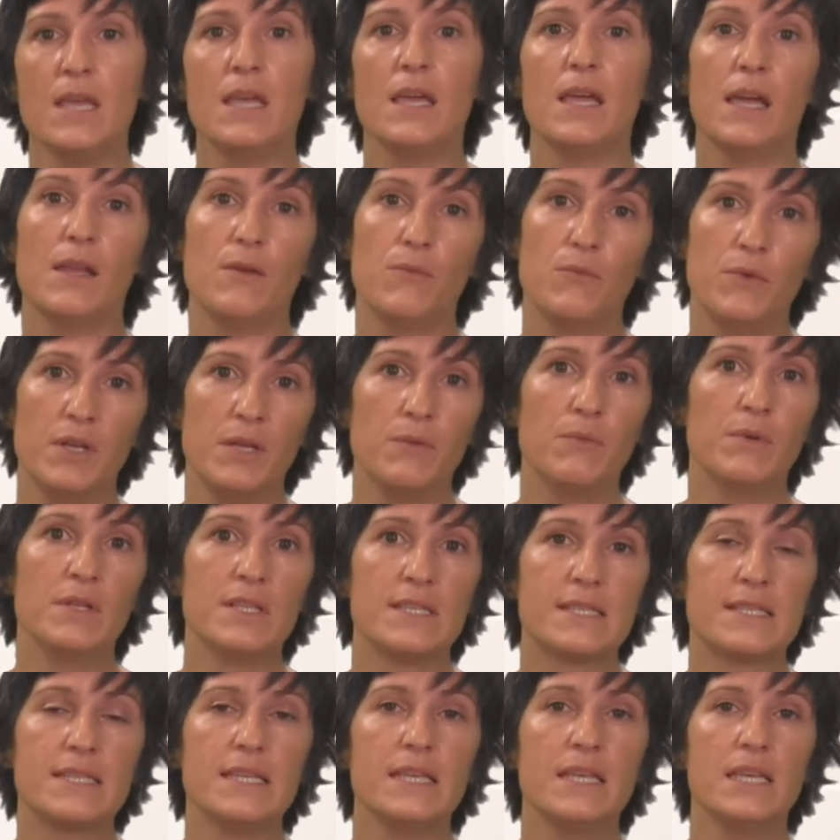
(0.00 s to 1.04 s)
And we will
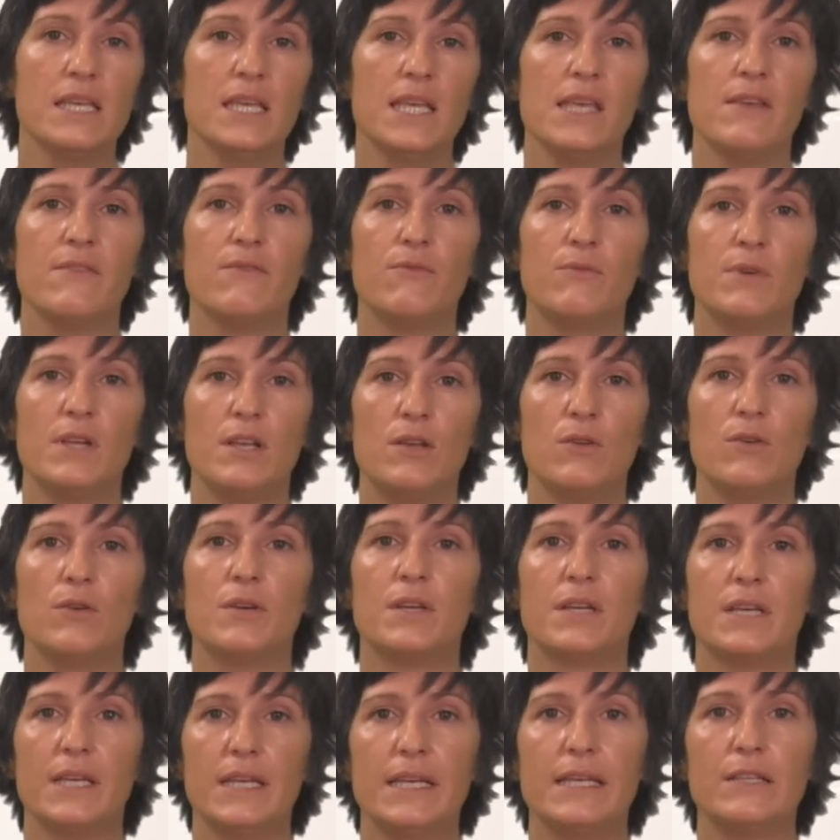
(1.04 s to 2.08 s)
see, if we
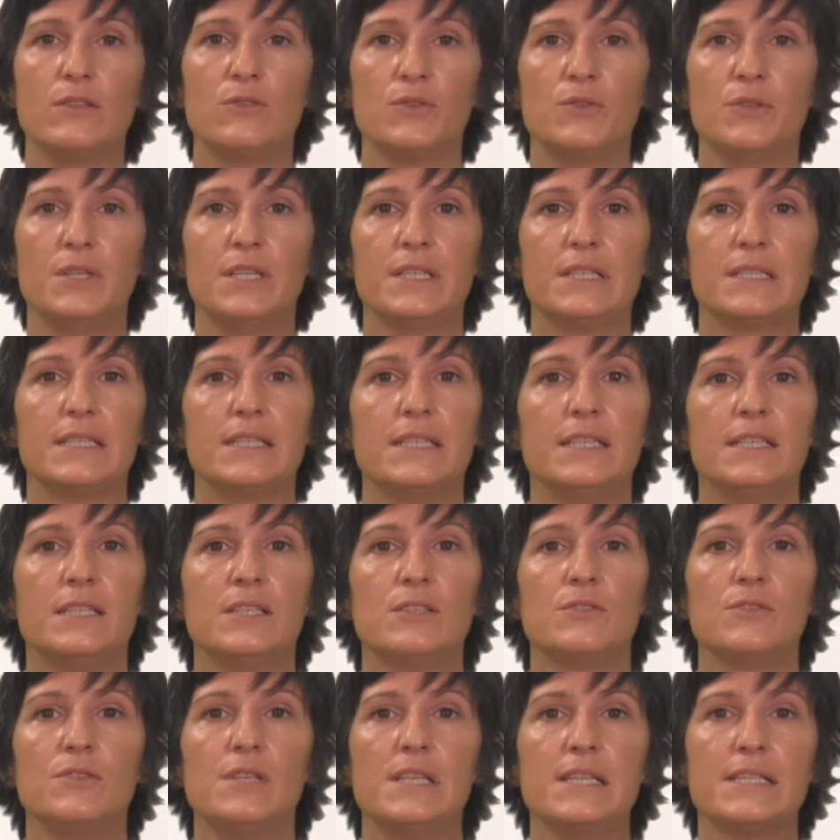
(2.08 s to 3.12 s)
look to it
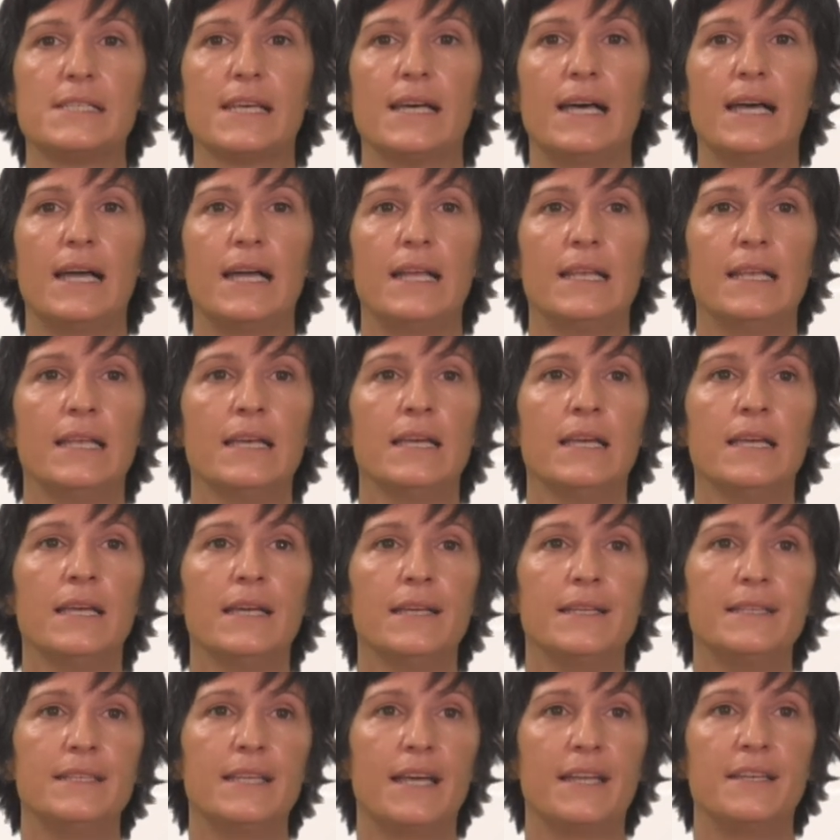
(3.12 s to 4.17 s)
into detail,
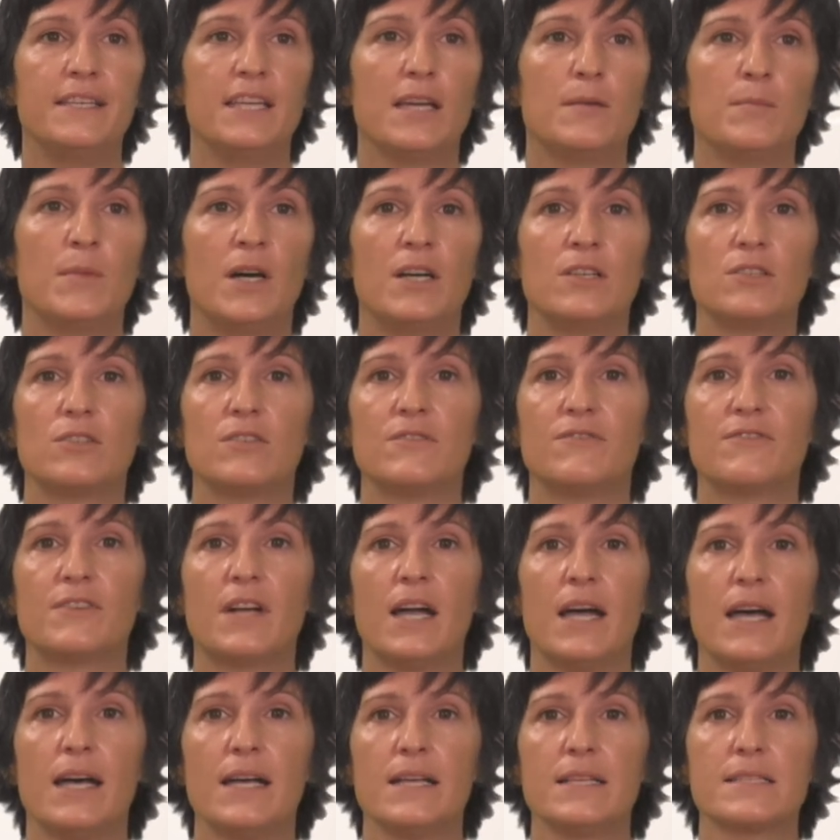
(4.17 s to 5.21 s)
that the amount of
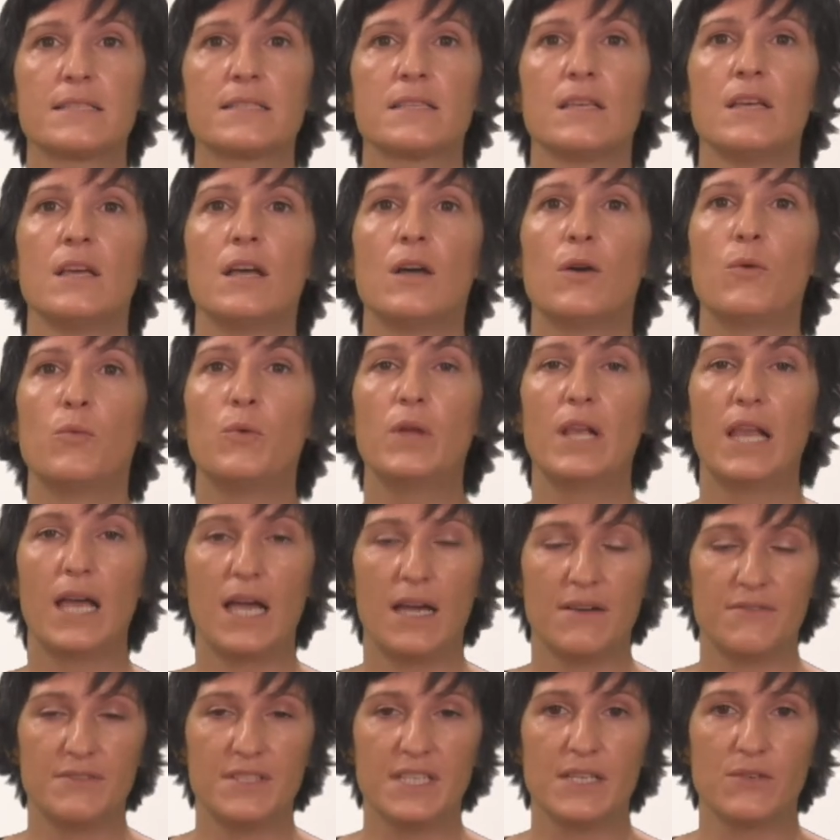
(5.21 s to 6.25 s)
cash will
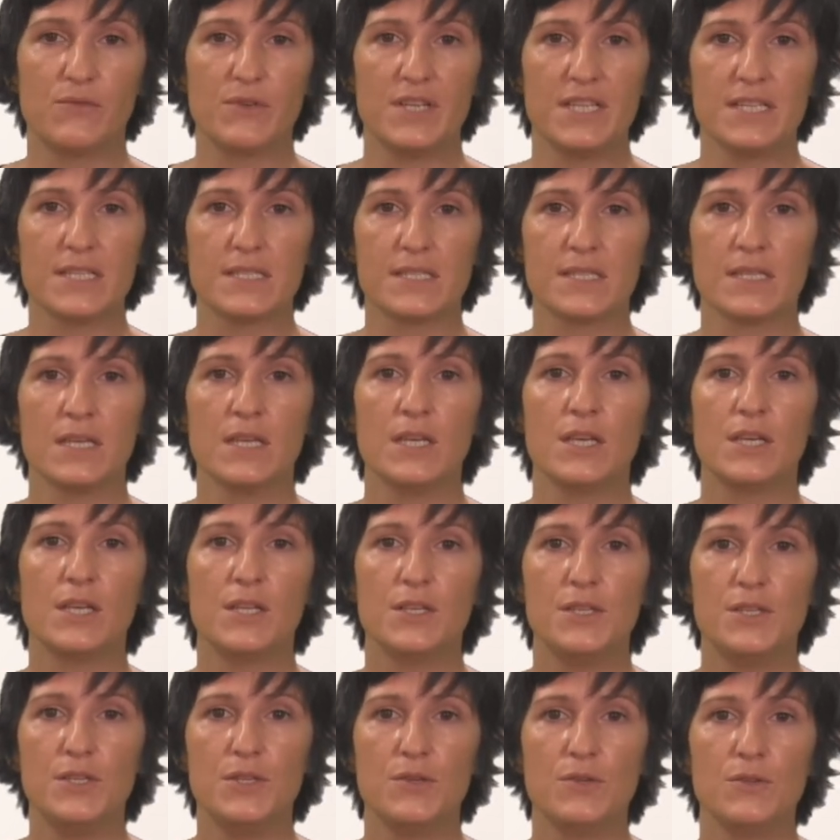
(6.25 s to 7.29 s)
have decreased
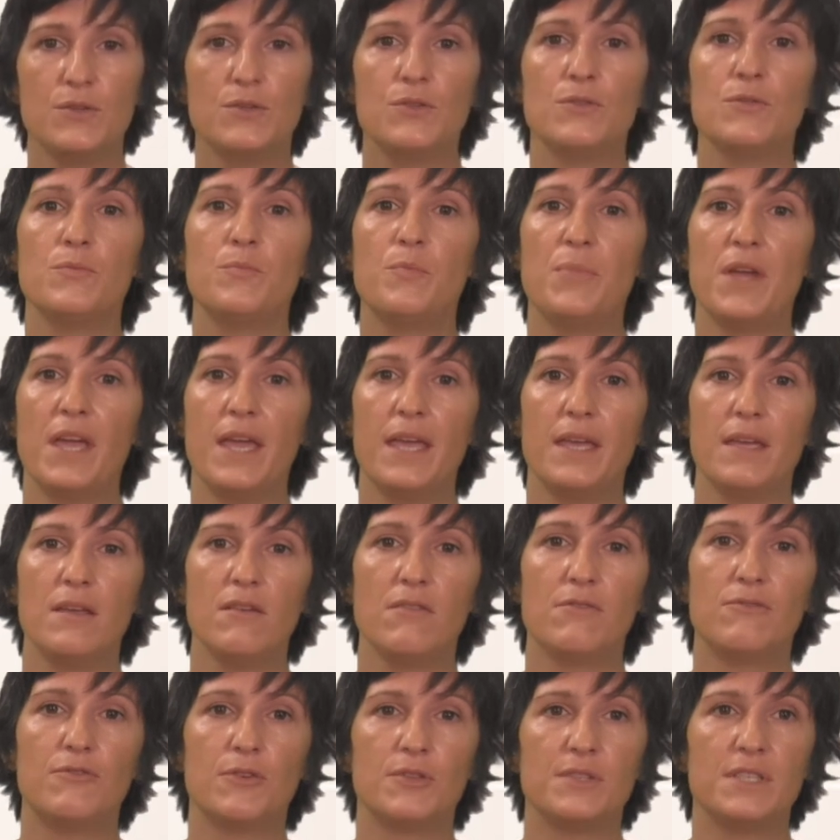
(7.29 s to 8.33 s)
due to pay
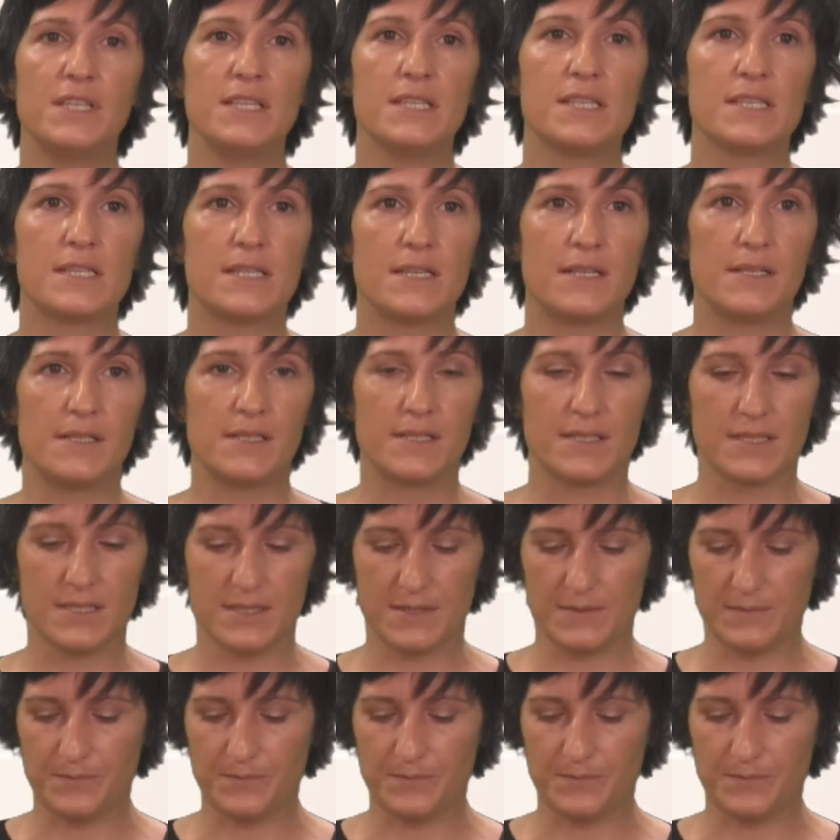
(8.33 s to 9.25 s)
for these shares.